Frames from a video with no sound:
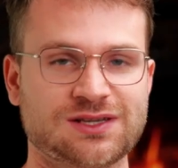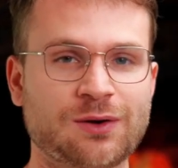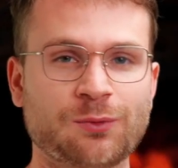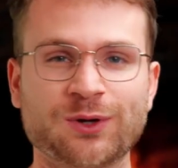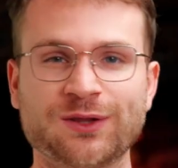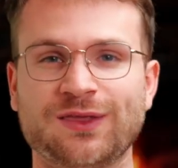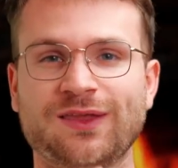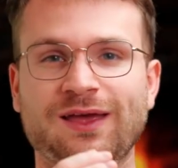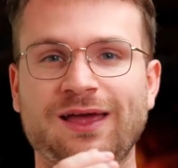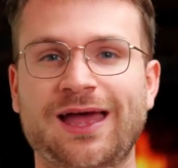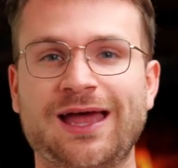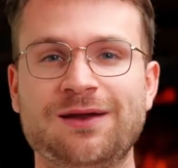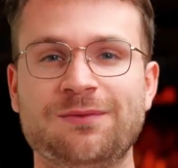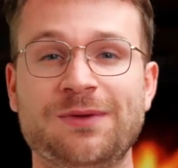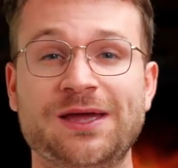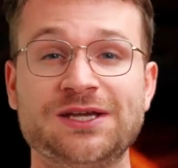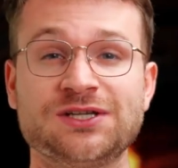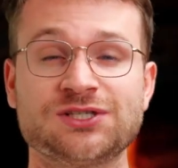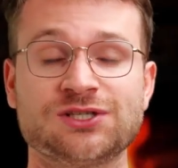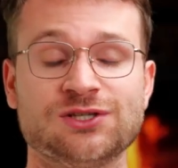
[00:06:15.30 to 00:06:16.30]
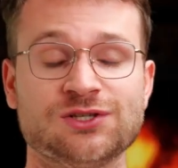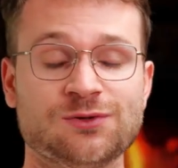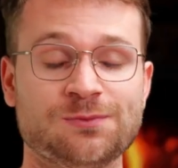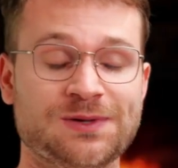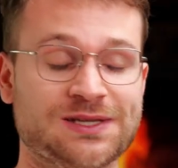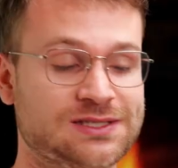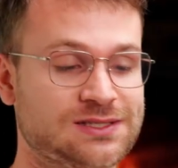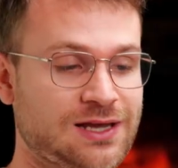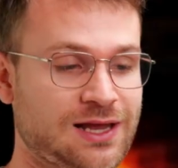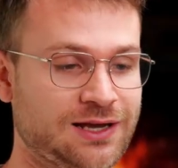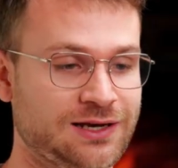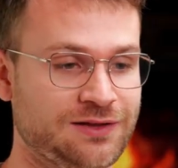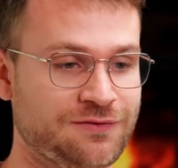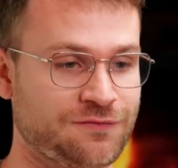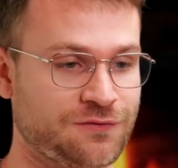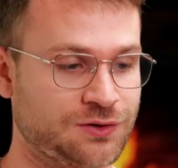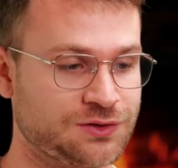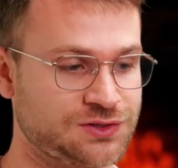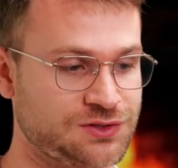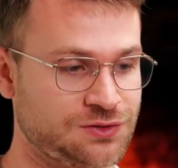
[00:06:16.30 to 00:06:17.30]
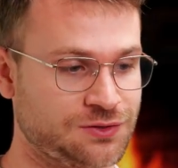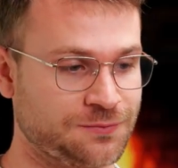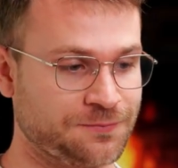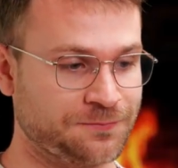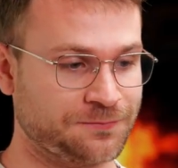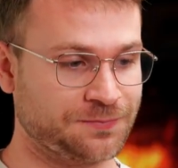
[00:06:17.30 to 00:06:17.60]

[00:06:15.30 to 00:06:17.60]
I want the animation to be slightly faster.